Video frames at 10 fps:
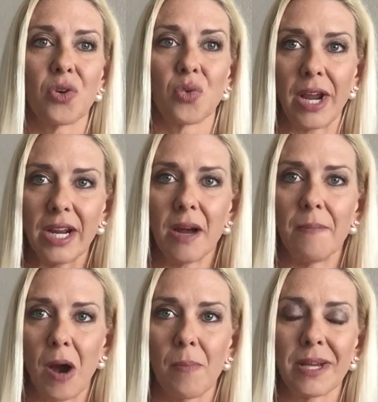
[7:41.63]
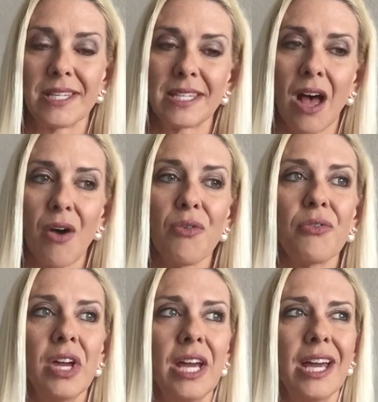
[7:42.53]
great about myself,
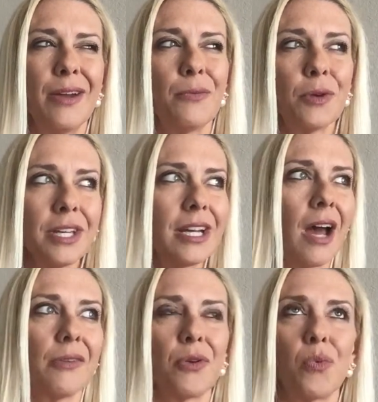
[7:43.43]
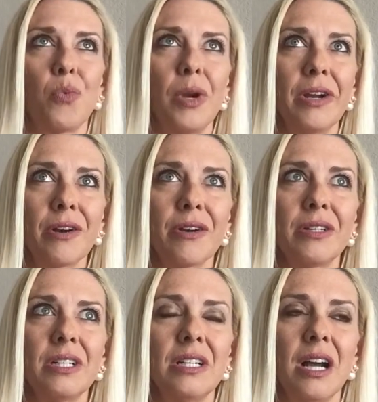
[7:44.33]
and really kind of a weird